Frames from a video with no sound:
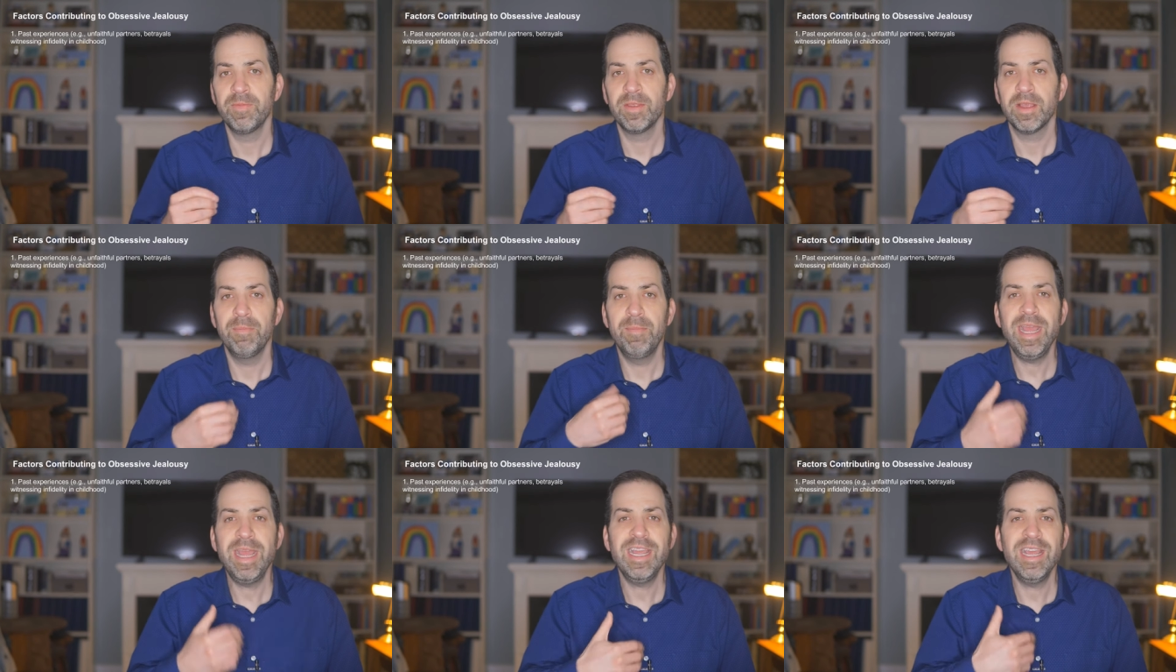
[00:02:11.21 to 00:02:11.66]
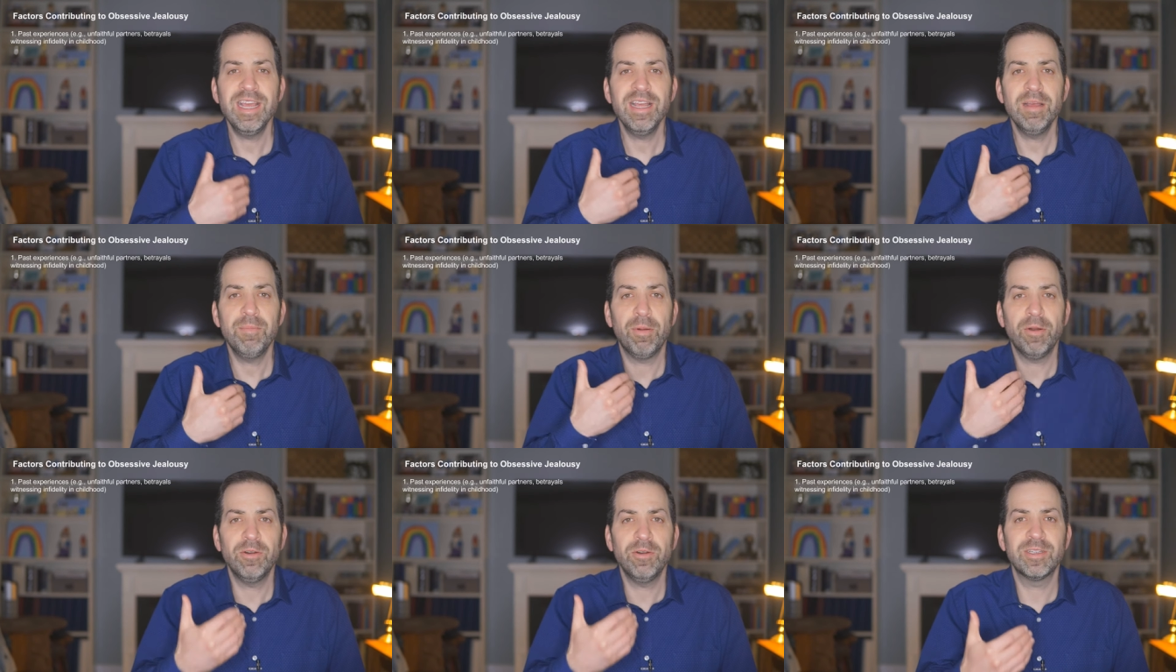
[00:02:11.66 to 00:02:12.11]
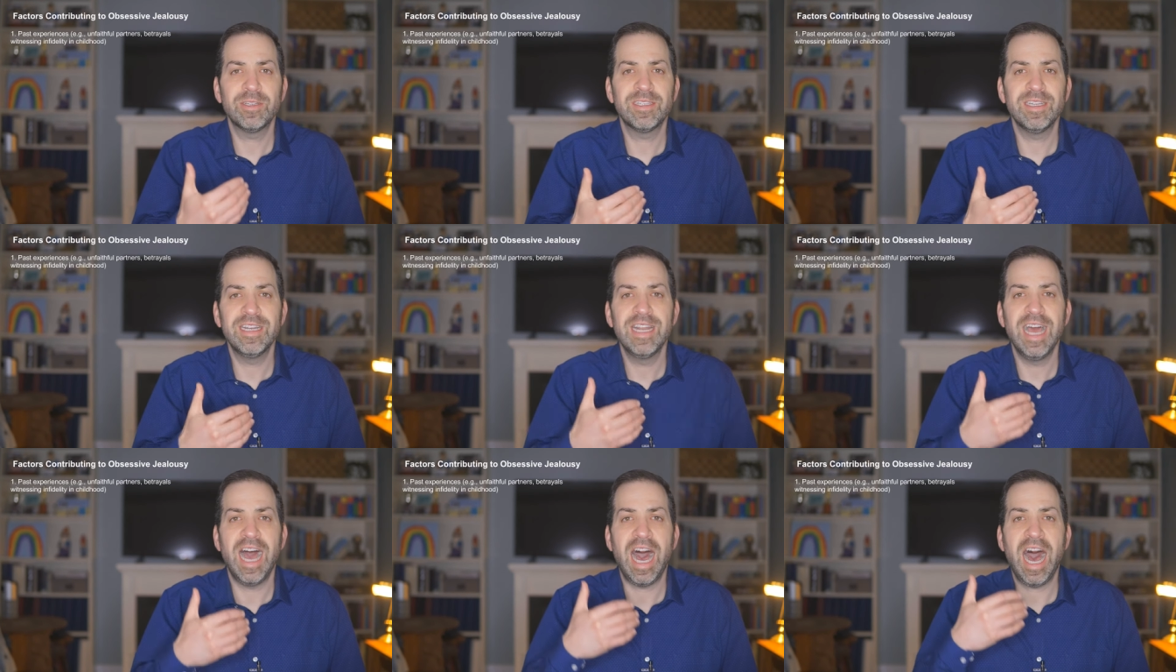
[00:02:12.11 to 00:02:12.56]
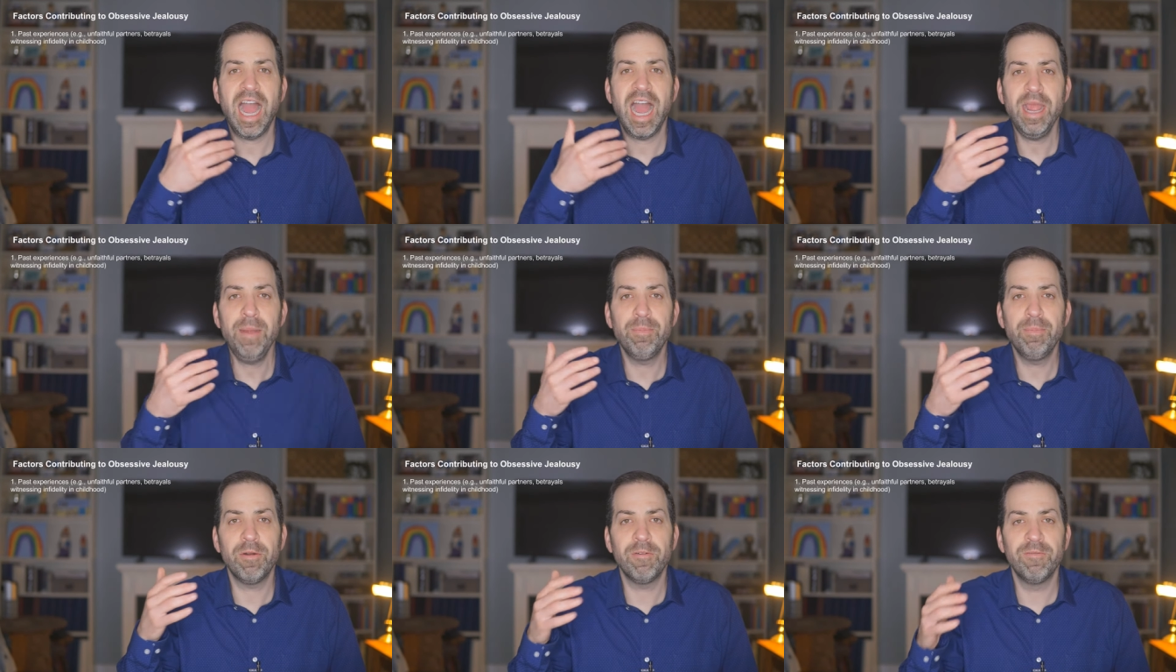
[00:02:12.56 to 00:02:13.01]
making the person
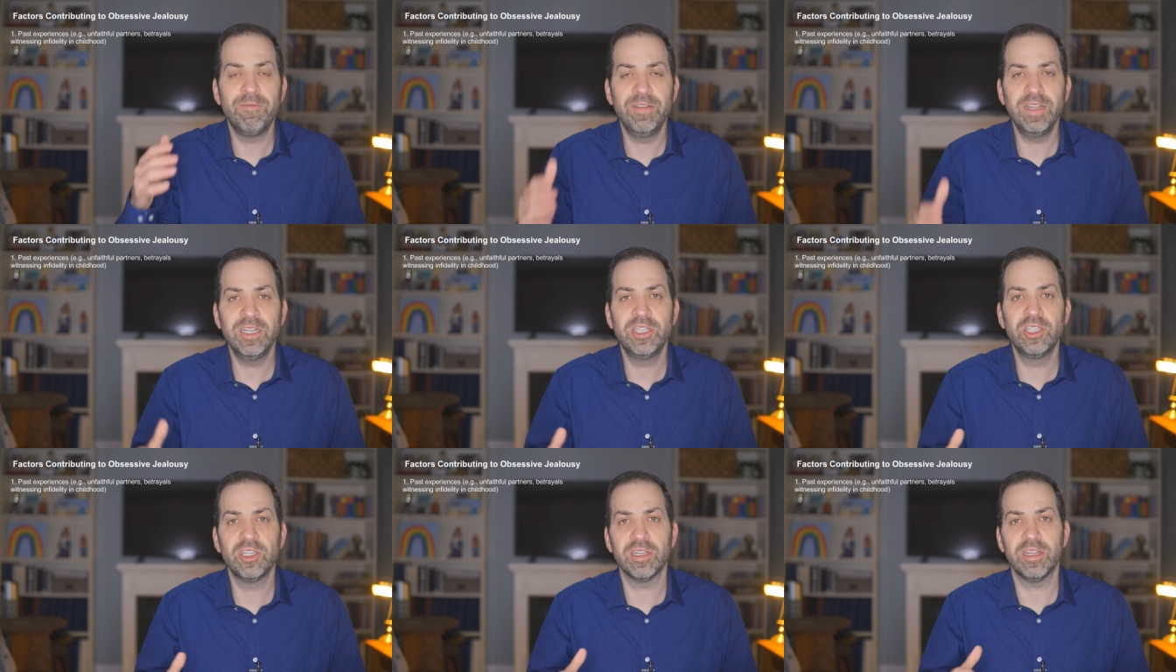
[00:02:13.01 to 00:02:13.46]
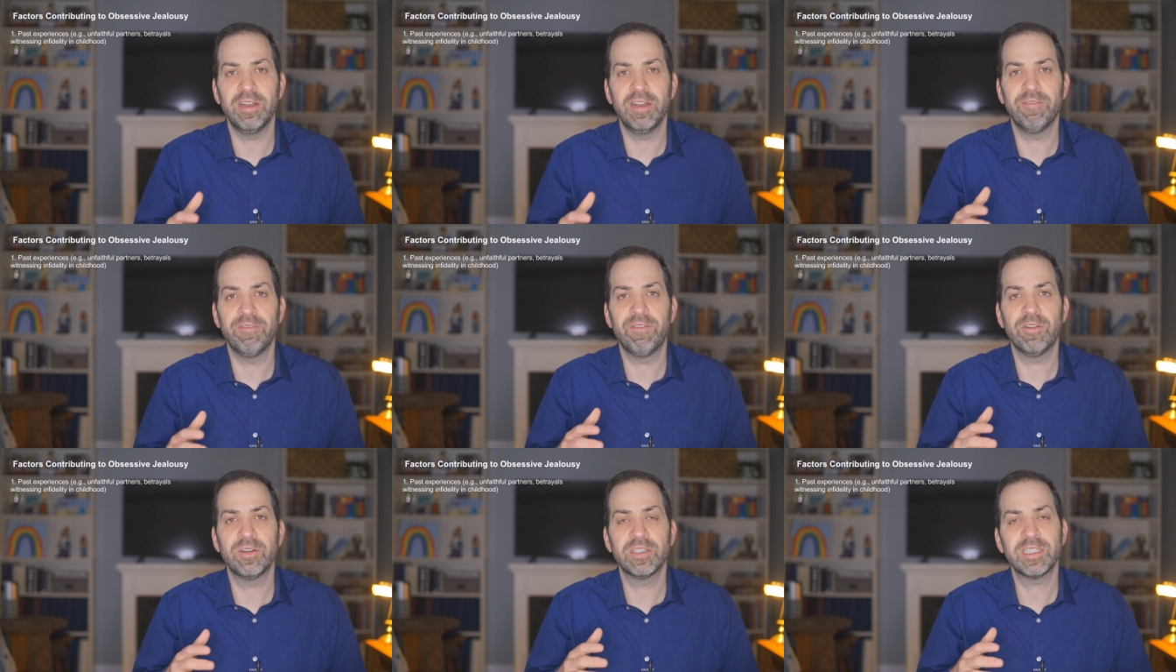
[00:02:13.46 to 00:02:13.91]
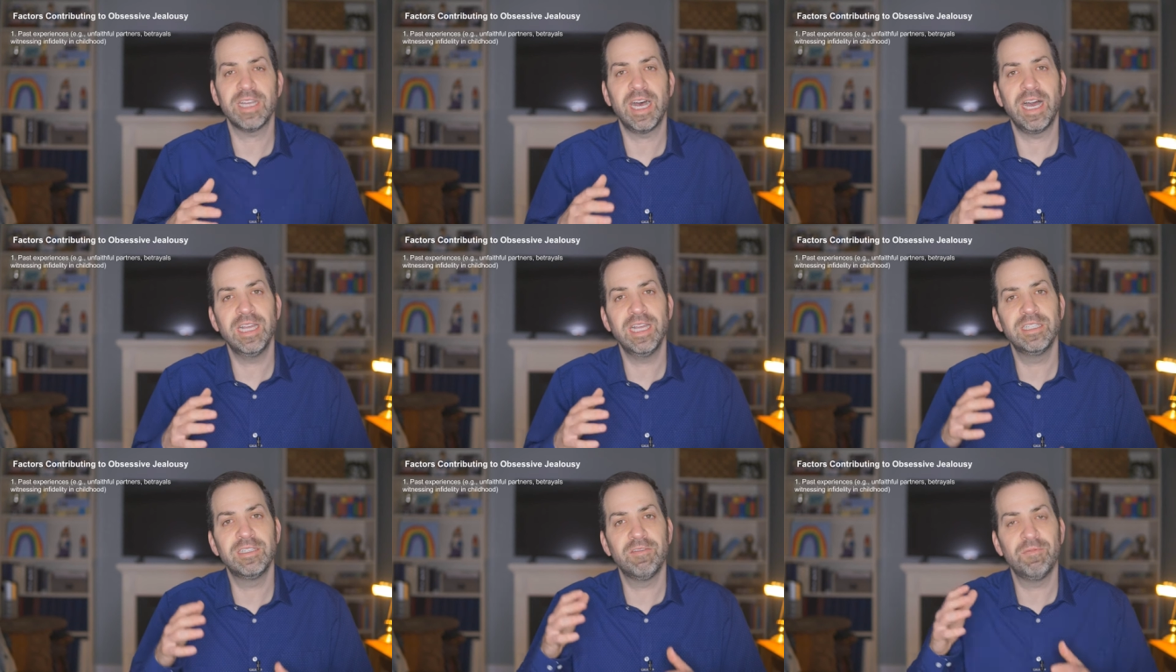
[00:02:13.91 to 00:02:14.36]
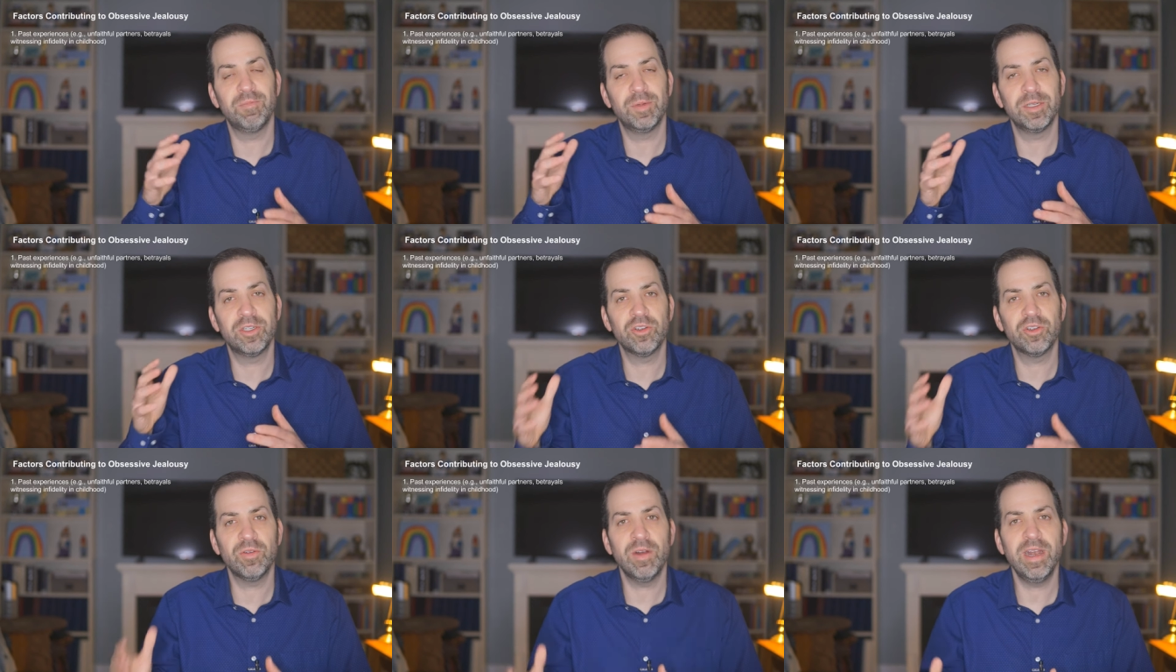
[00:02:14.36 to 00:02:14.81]
hypervigilant for signs of
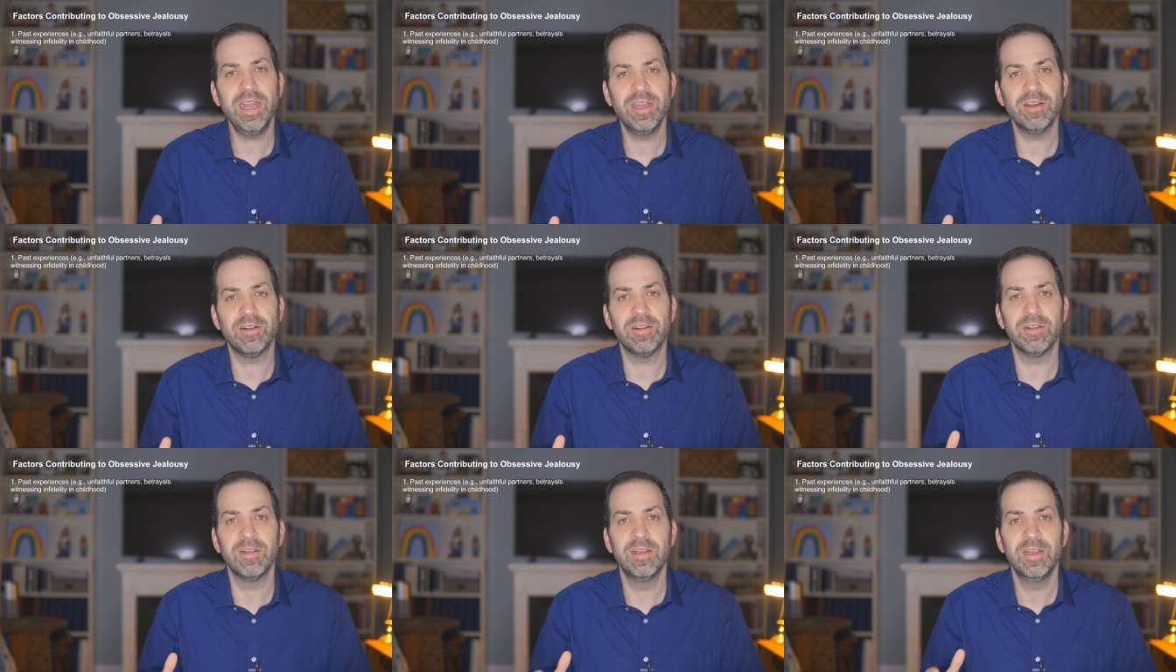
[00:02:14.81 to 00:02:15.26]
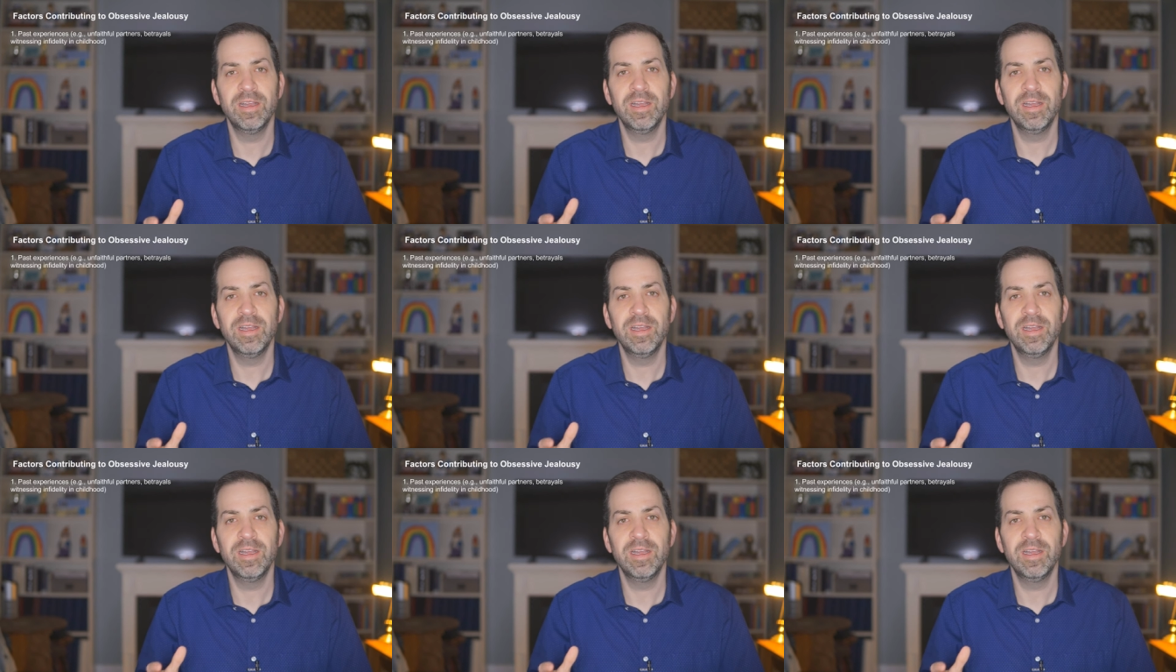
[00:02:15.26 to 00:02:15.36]
betrayal,